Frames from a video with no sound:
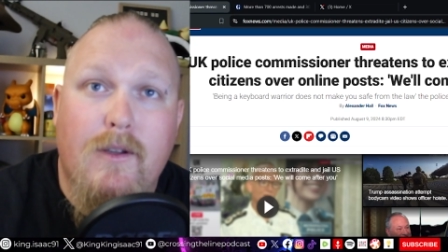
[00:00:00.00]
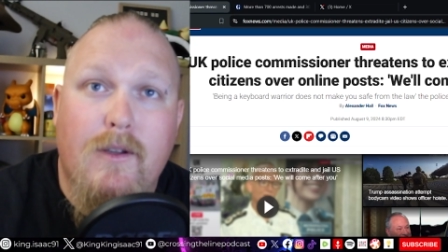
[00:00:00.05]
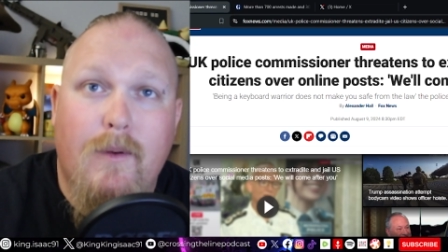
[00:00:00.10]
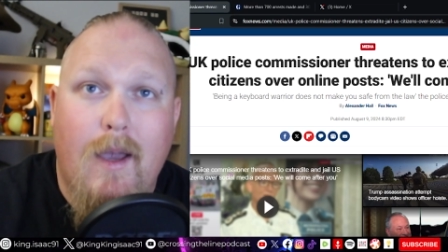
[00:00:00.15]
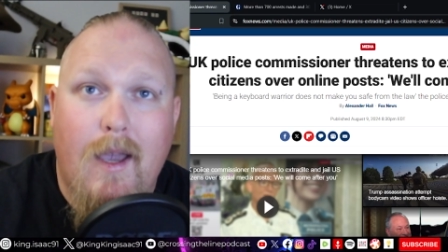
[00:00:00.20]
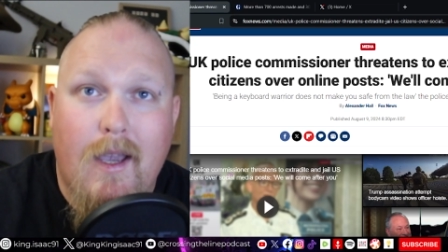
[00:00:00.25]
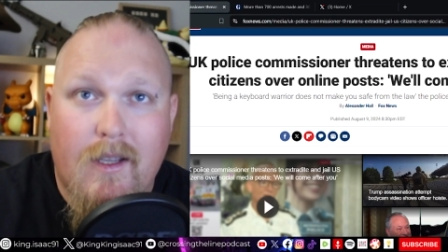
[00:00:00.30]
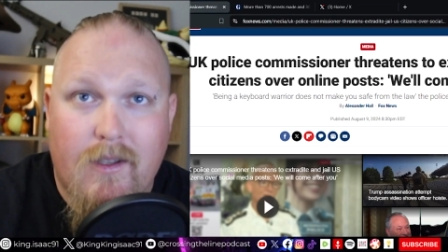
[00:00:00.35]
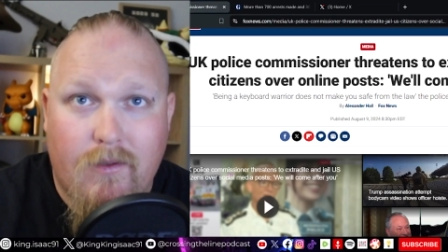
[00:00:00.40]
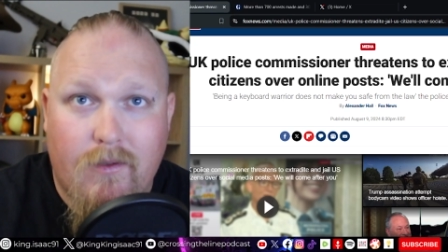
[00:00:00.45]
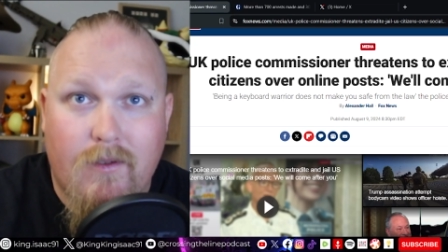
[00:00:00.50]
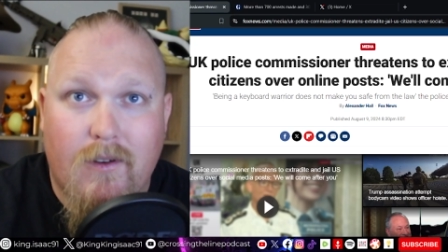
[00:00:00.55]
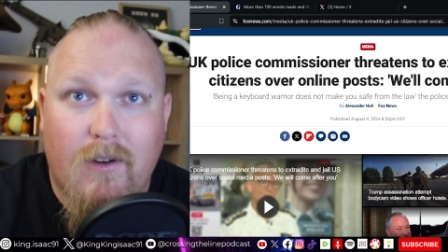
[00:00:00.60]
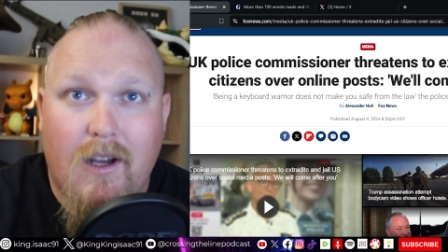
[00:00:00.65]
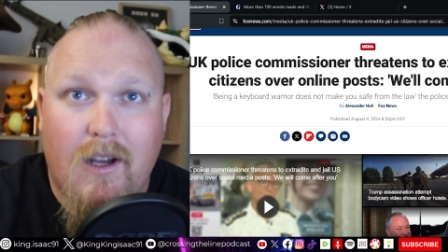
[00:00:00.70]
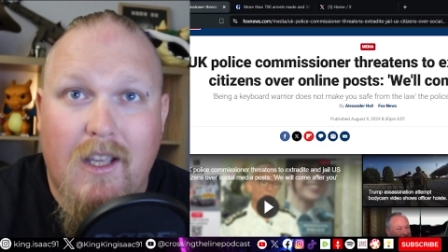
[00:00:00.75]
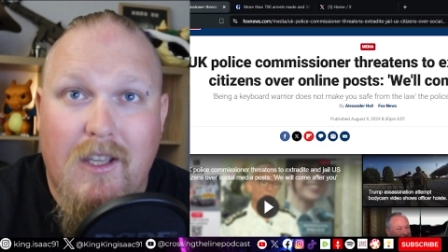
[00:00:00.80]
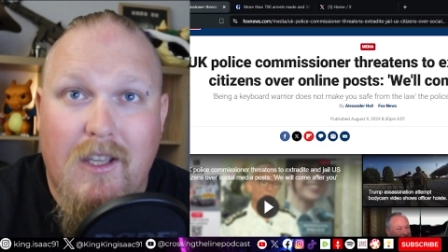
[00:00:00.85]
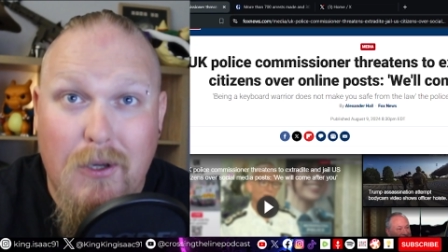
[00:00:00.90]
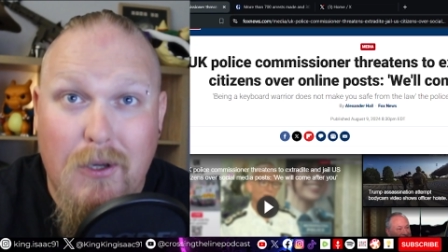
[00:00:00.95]
to
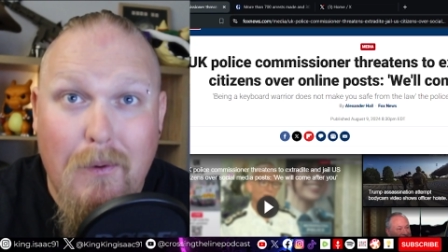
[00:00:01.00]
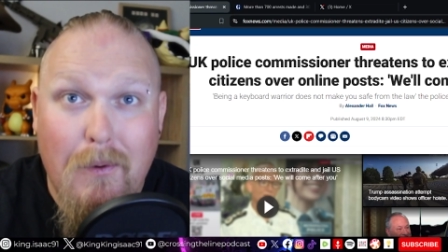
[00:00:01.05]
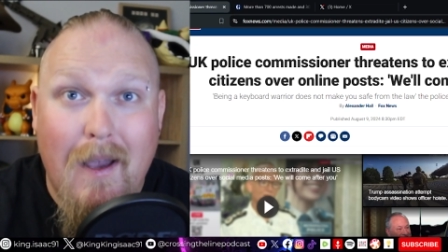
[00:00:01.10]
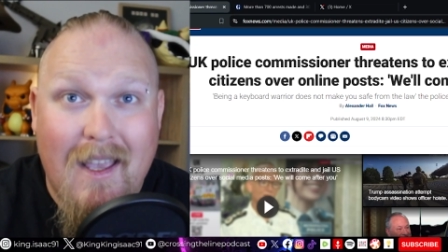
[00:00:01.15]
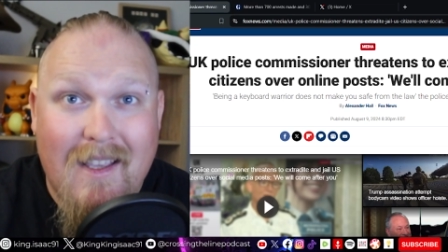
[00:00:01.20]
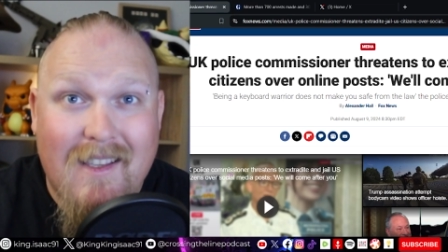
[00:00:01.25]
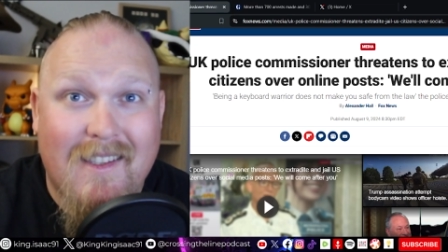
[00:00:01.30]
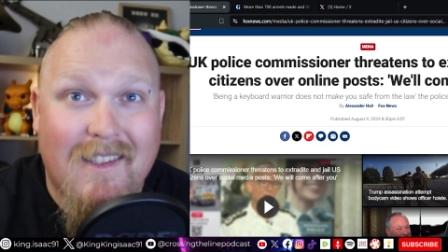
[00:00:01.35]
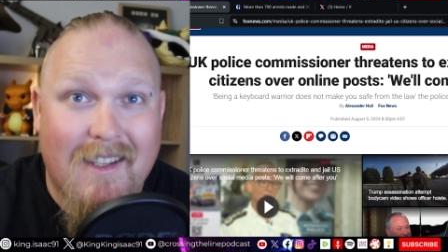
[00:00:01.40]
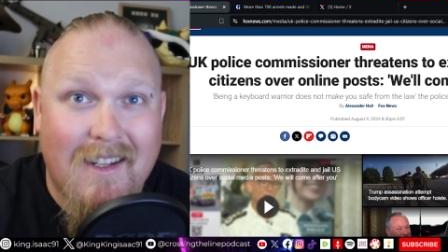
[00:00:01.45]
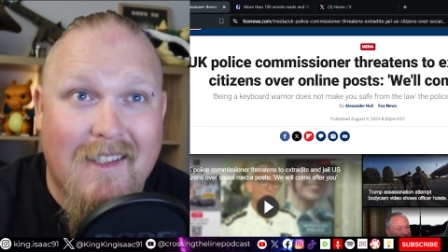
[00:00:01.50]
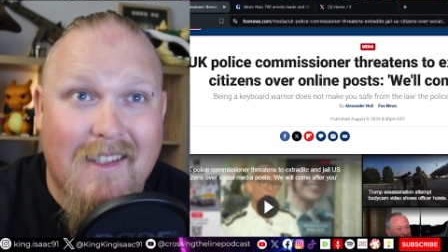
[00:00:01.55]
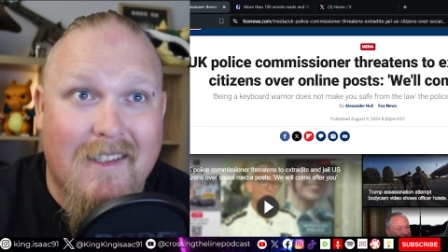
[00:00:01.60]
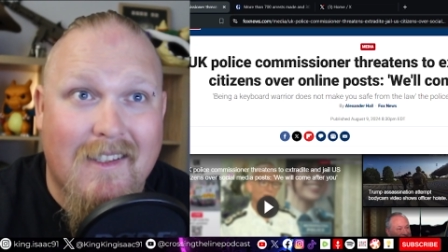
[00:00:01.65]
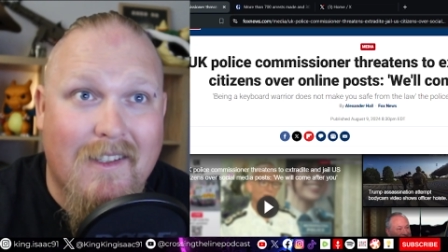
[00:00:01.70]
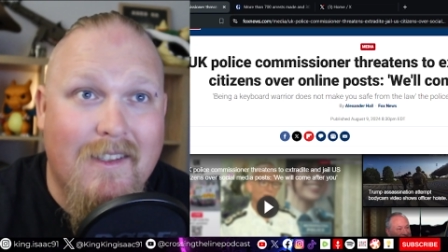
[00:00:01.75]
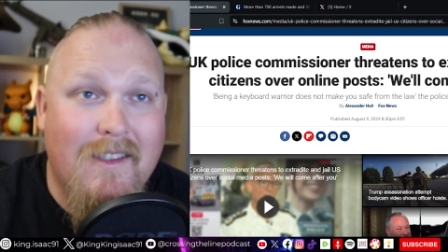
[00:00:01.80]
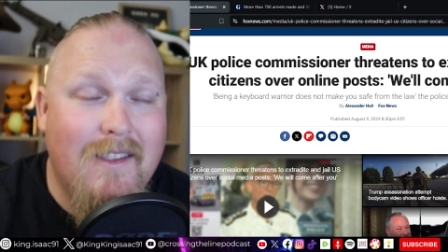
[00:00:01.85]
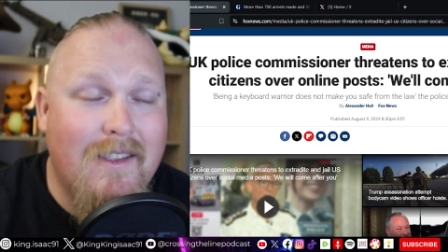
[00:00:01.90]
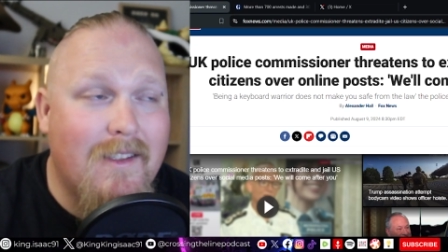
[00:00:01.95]
extradite US
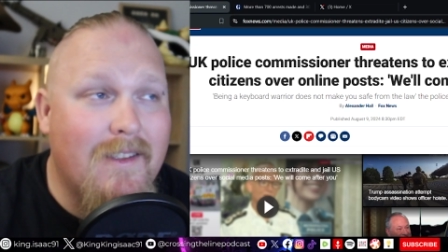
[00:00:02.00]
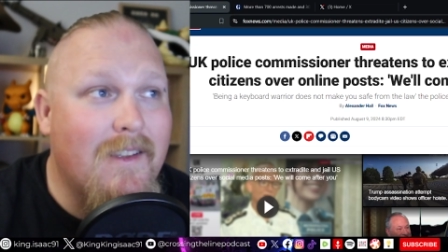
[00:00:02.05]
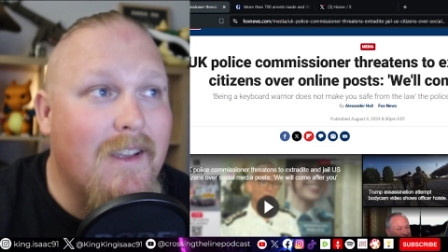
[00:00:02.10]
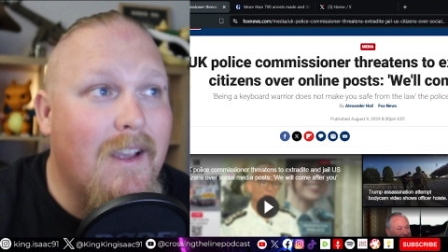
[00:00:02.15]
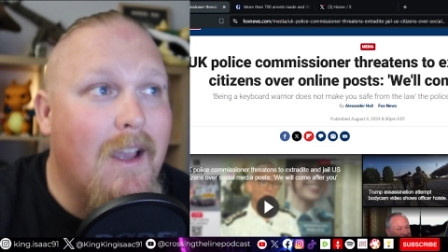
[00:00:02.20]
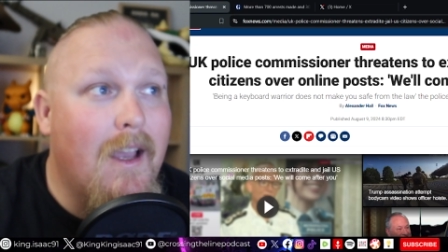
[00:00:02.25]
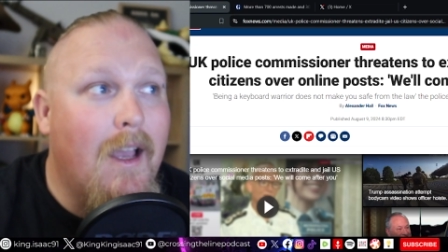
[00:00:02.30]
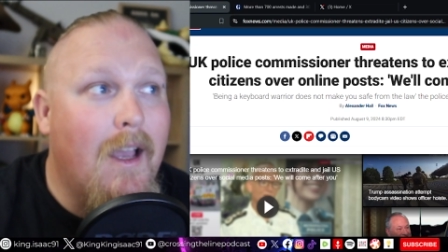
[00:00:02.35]
citizens